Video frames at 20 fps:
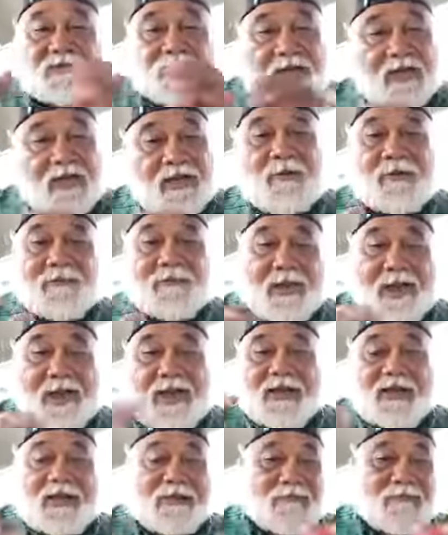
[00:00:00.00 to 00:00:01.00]
then I went
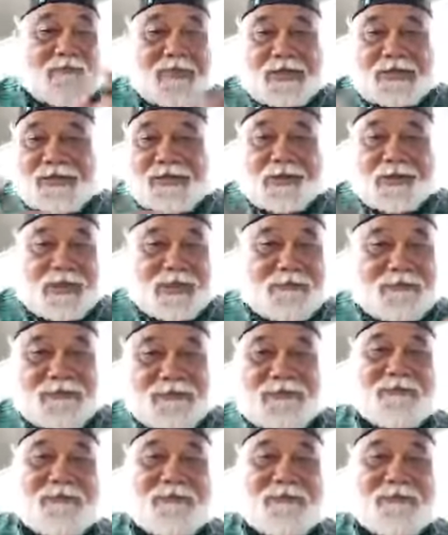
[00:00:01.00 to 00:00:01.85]
back and mixed up.